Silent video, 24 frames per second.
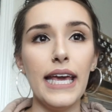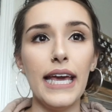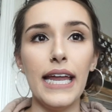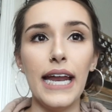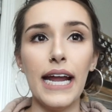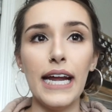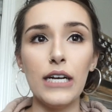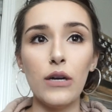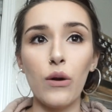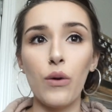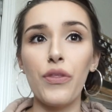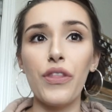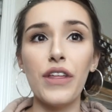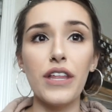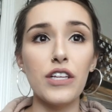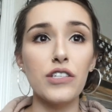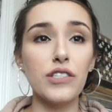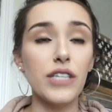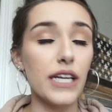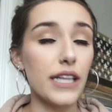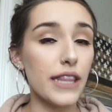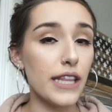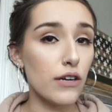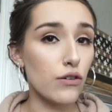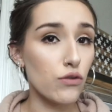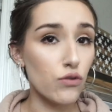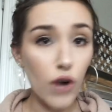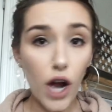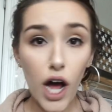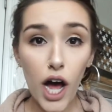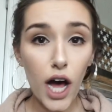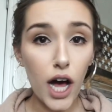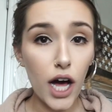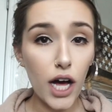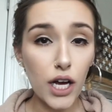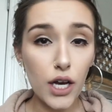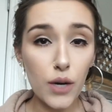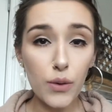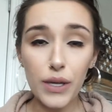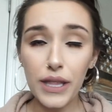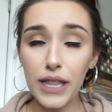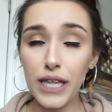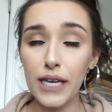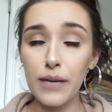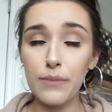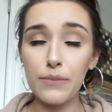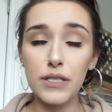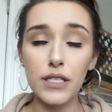And I don't think there's anything wrong with
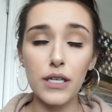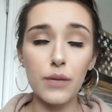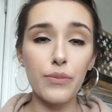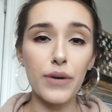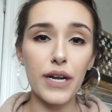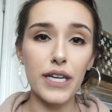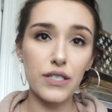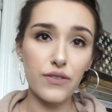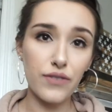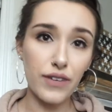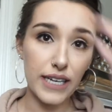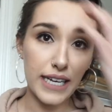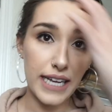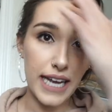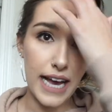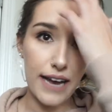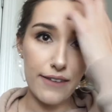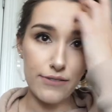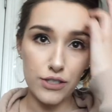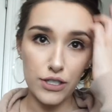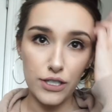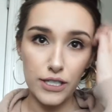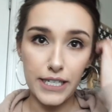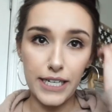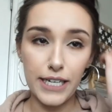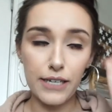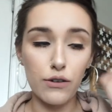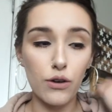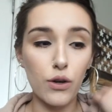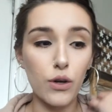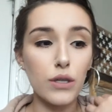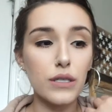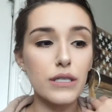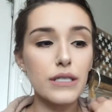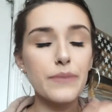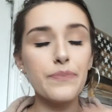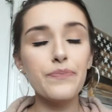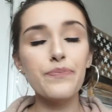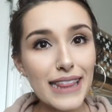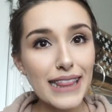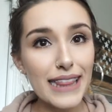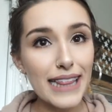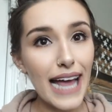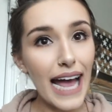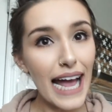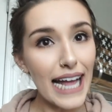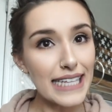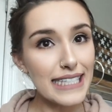him still breastfeeding after a year old.
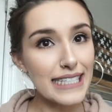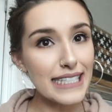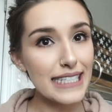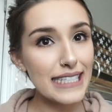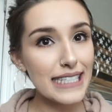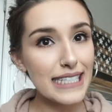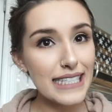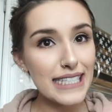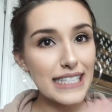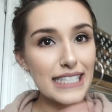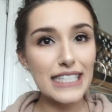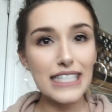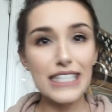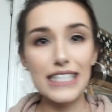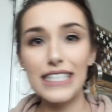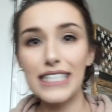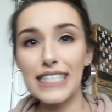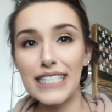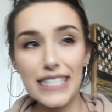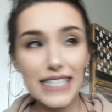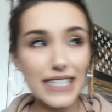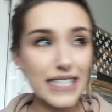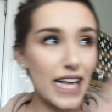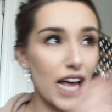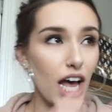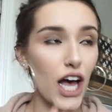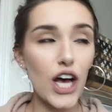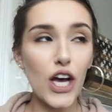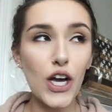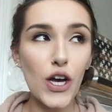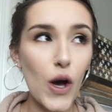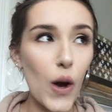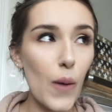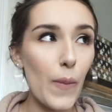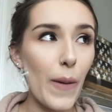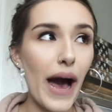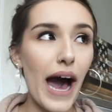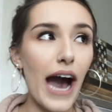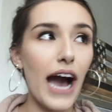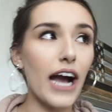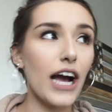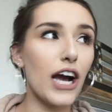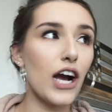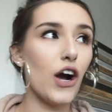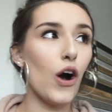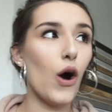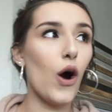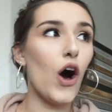Let's go back
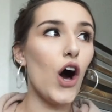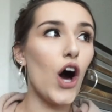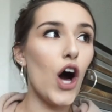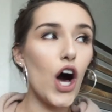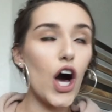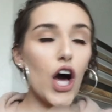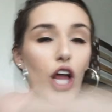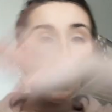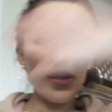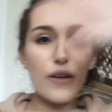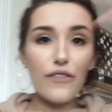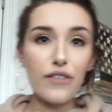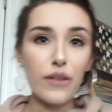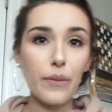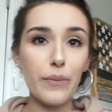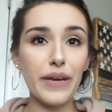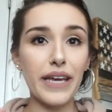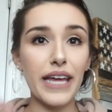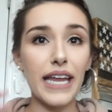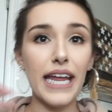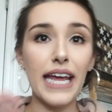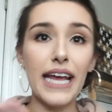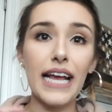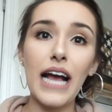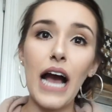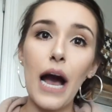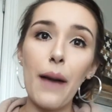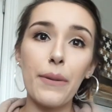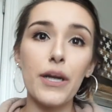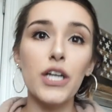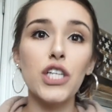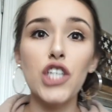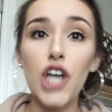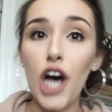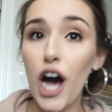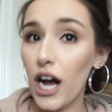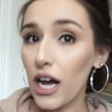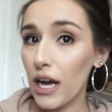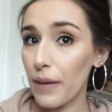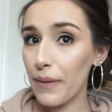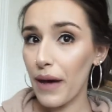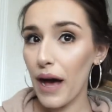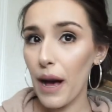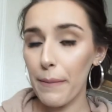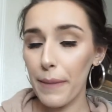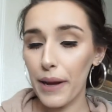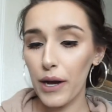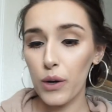all the way from the beginning. I'm gonna talk
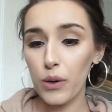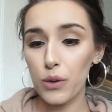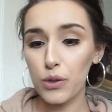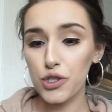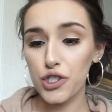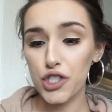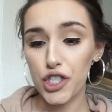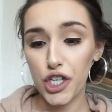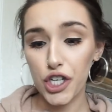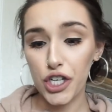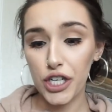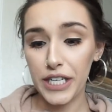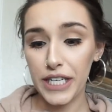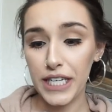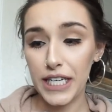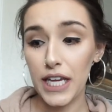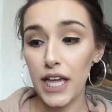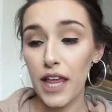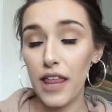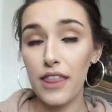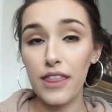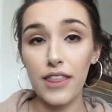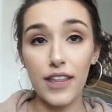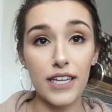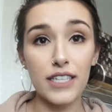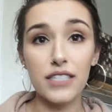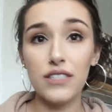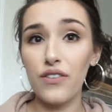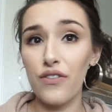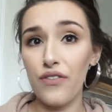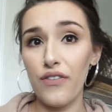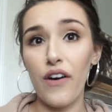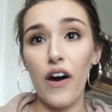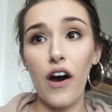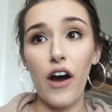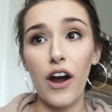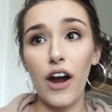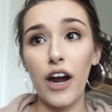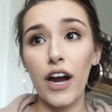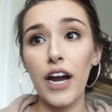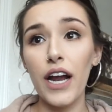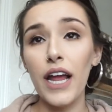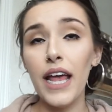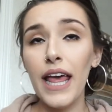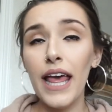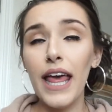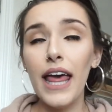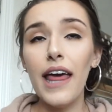about my whole journey thus far.
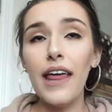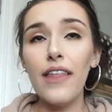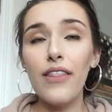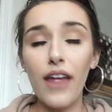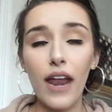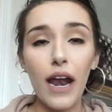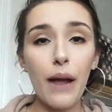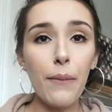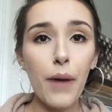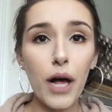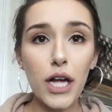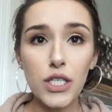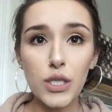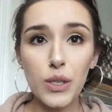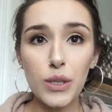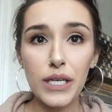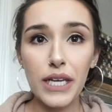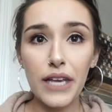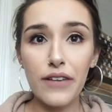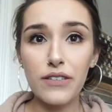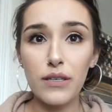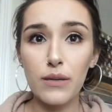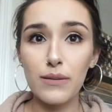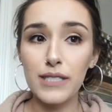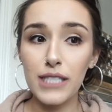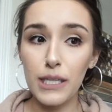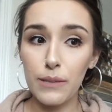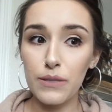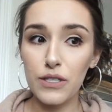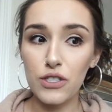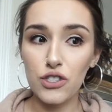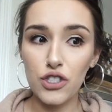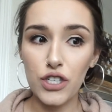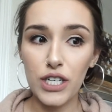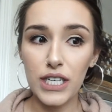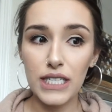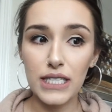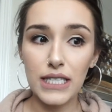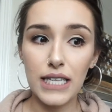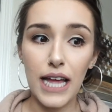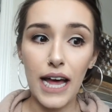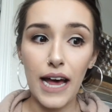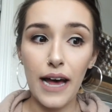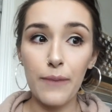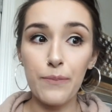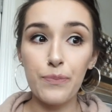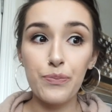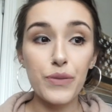Then I'm also gonna give some tips and tricks
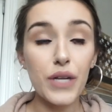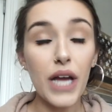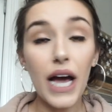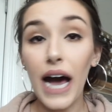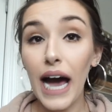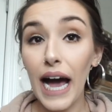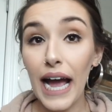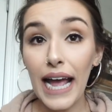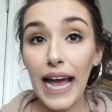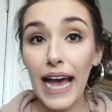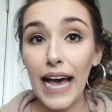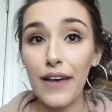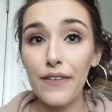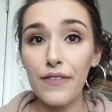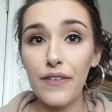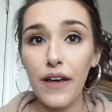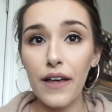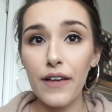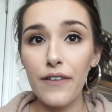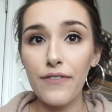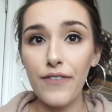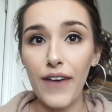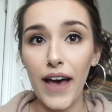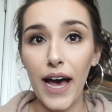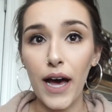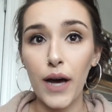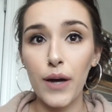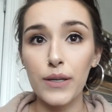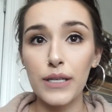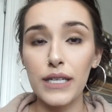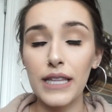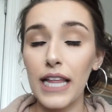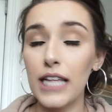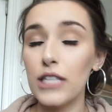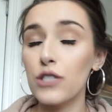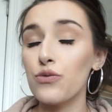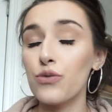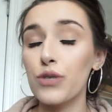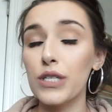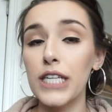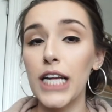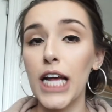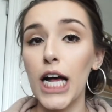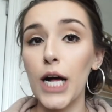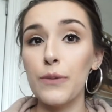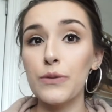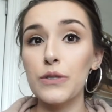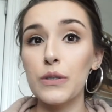that I have found that's really
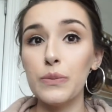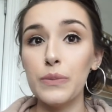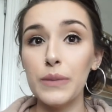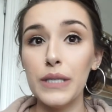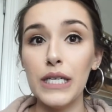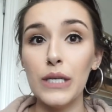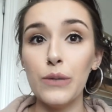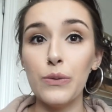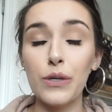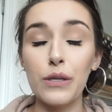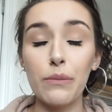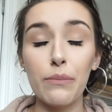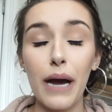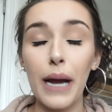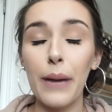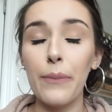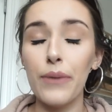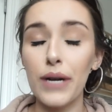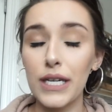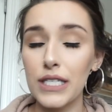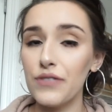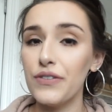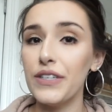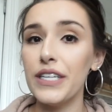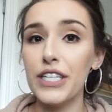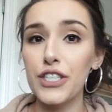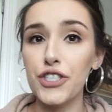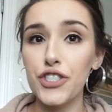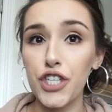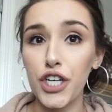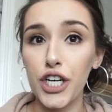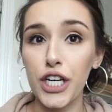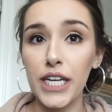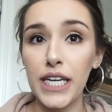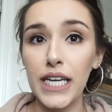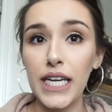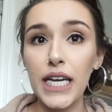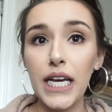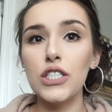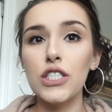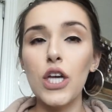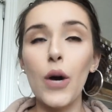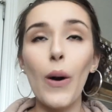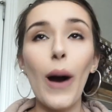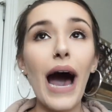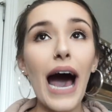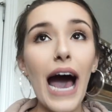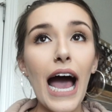helped me with my breastfeeding journey.
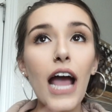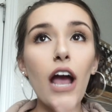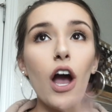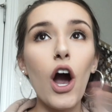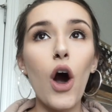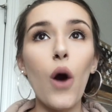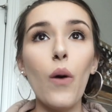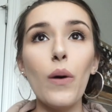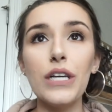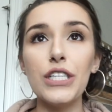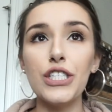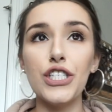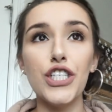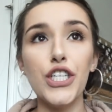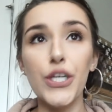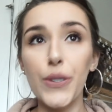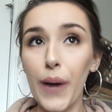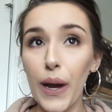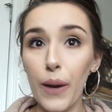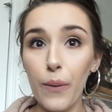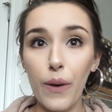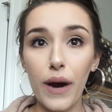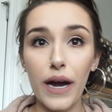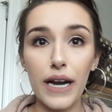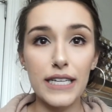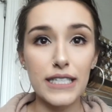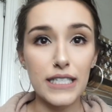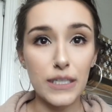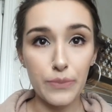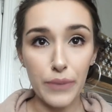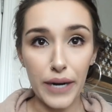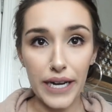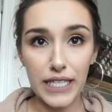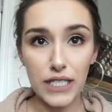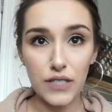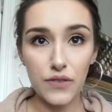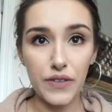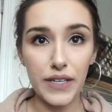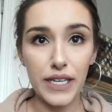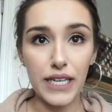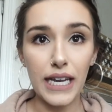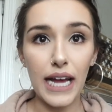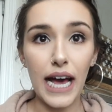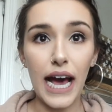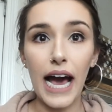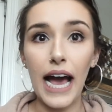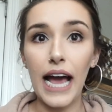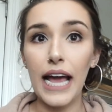So I always knew I wanted to breastfeed.
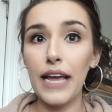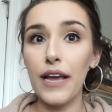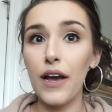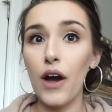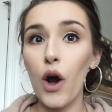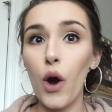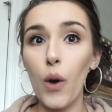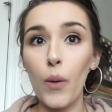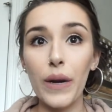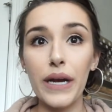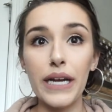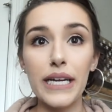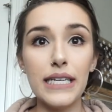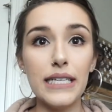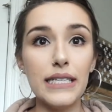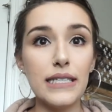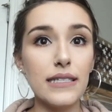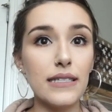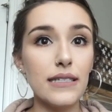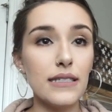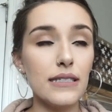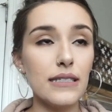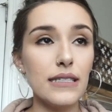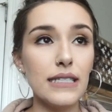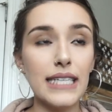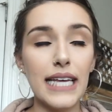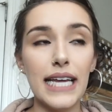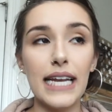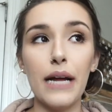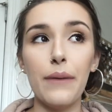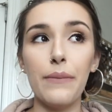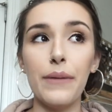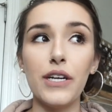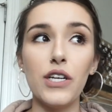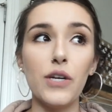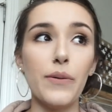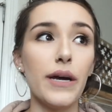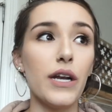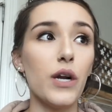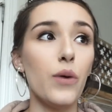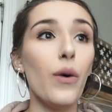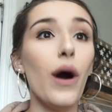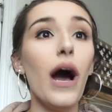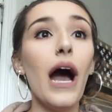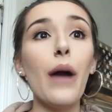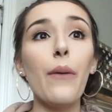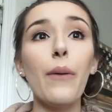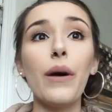I always said I'm like, no matter
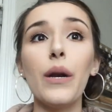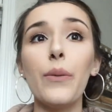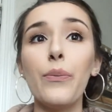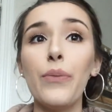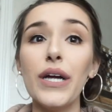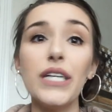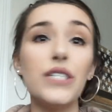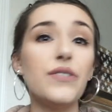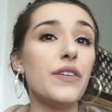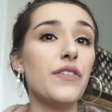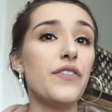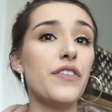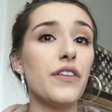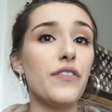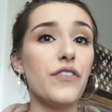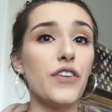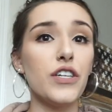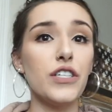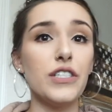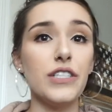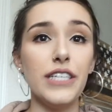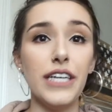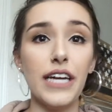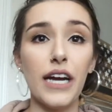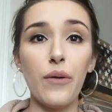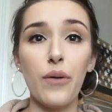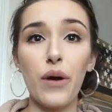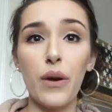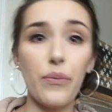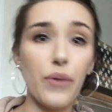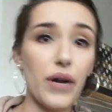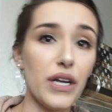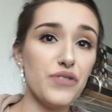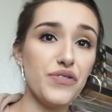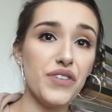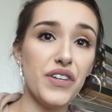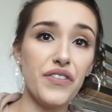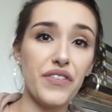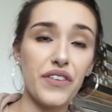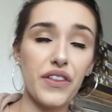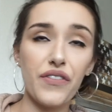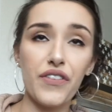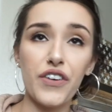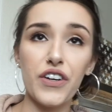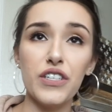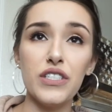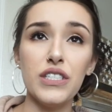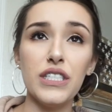what, I want to breastfeed for the first year. I want to breastfeed for the
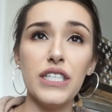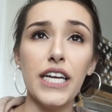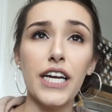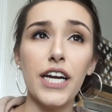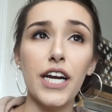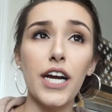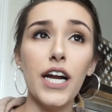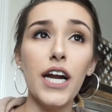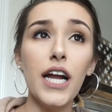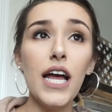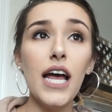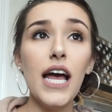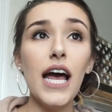first year.